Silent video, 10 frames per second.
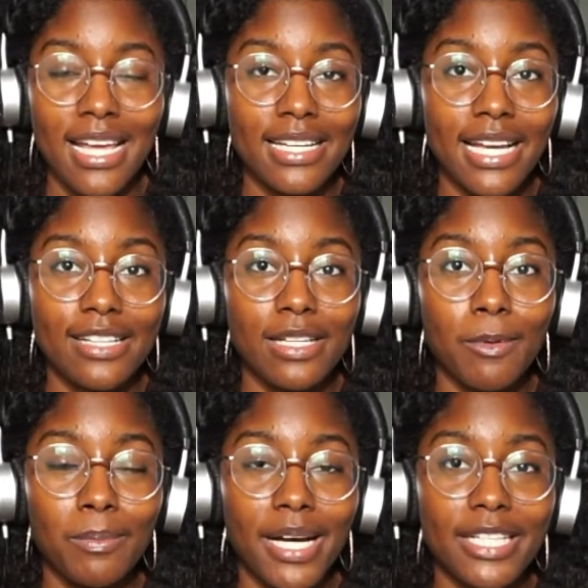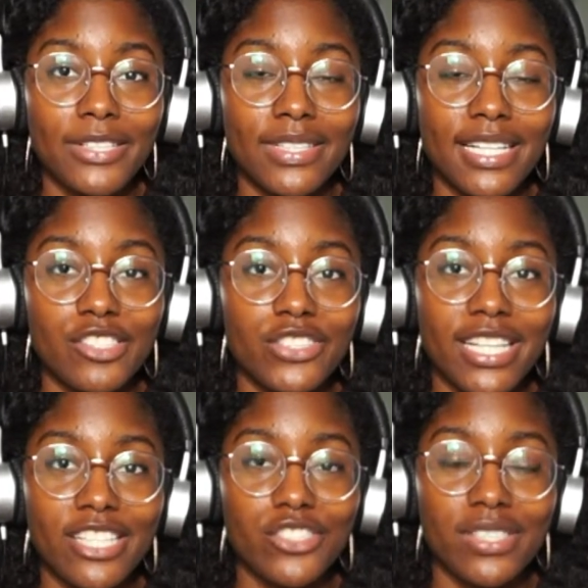and a double minor in
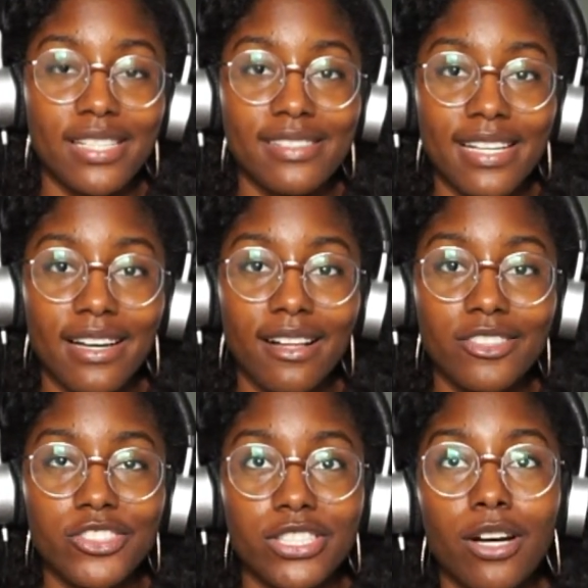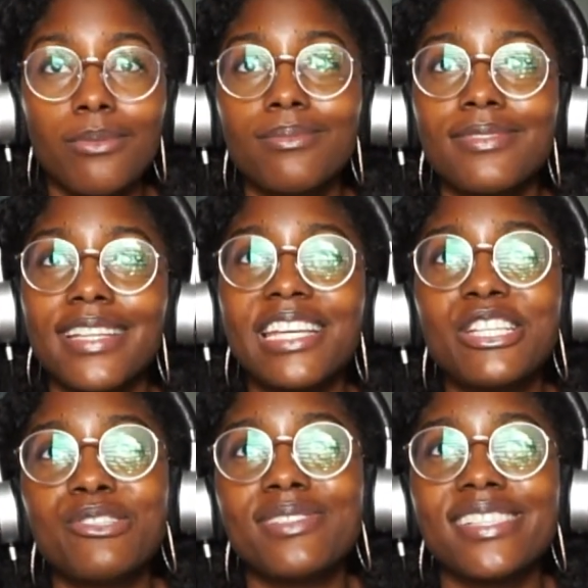education and psychology. Oh,
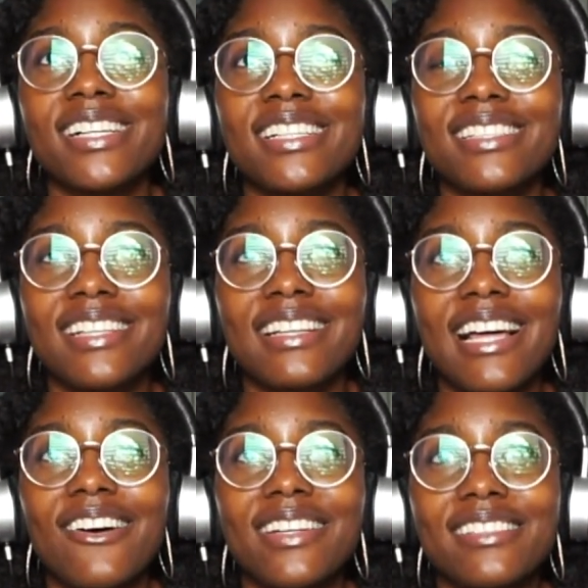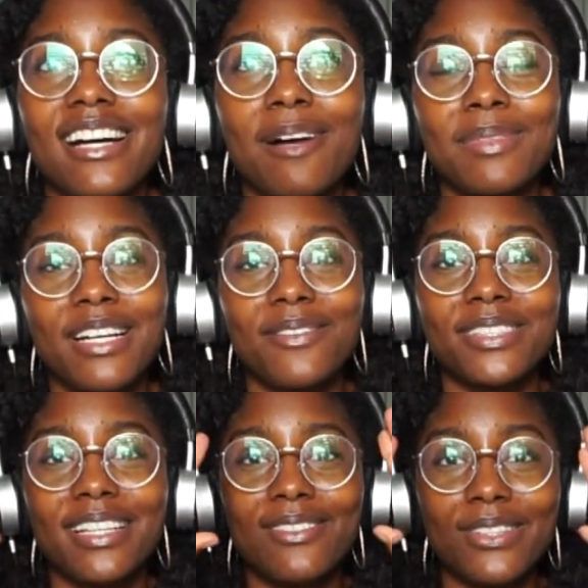thank you, sun. The cloud has come and
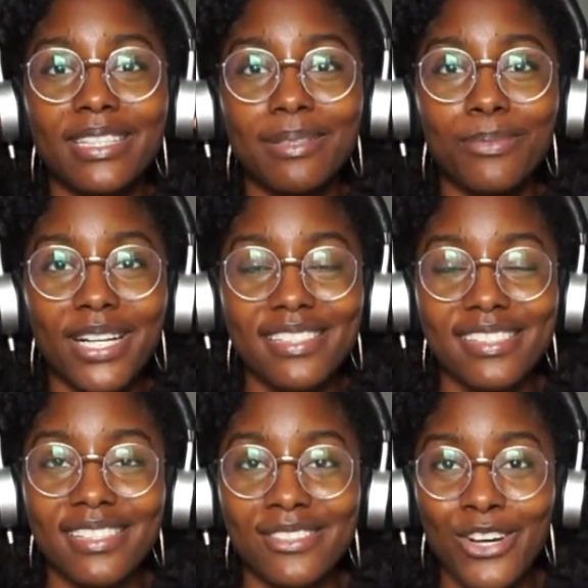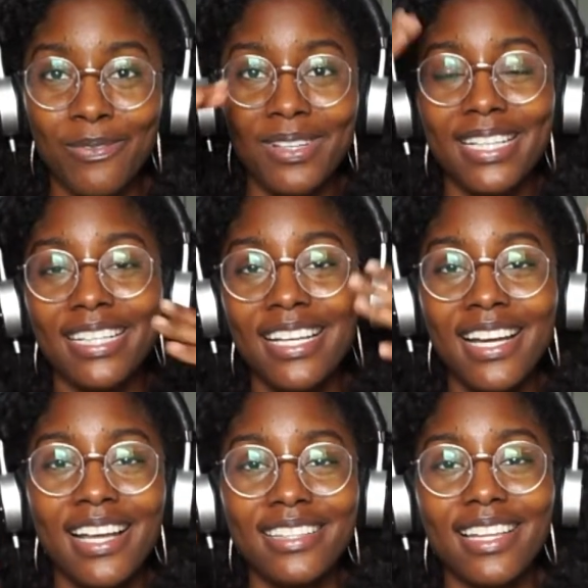covered that really bright sun, so hopefully
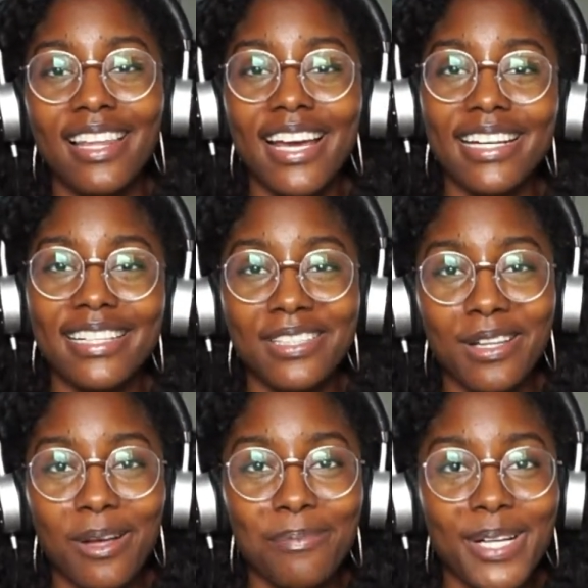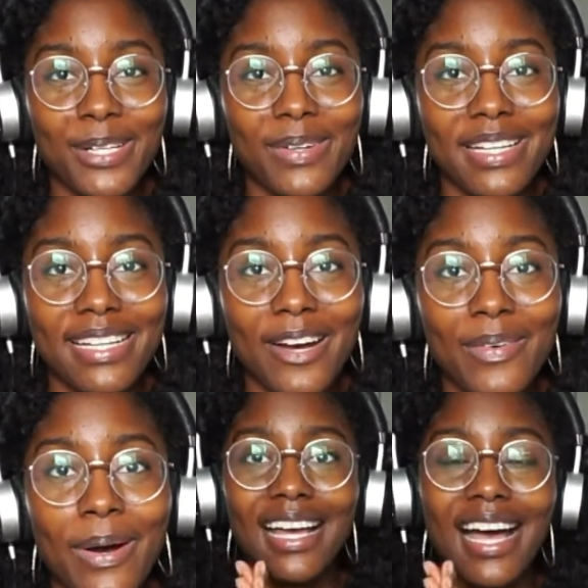the lighting's a lot better right
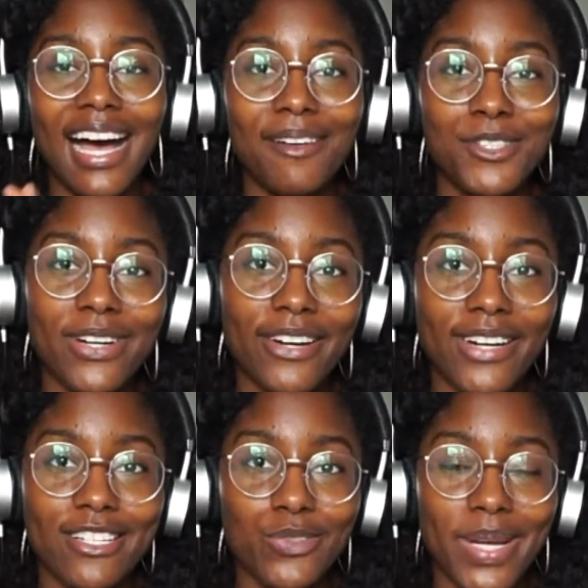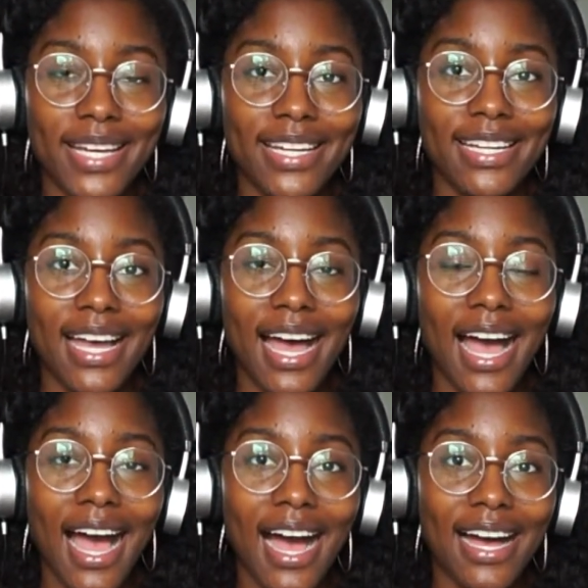now. After I graduated,
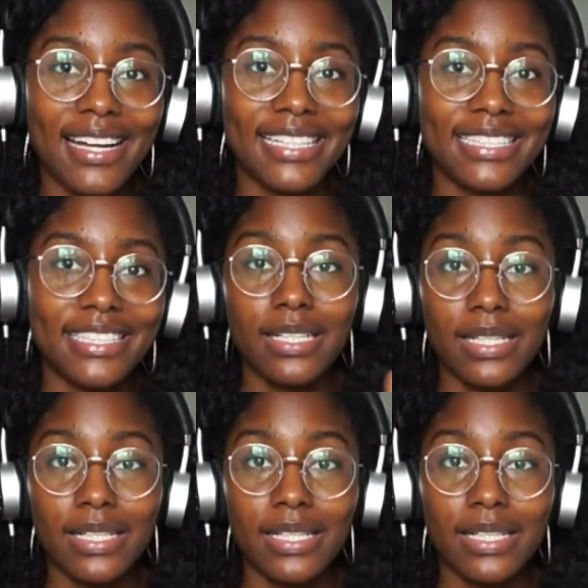I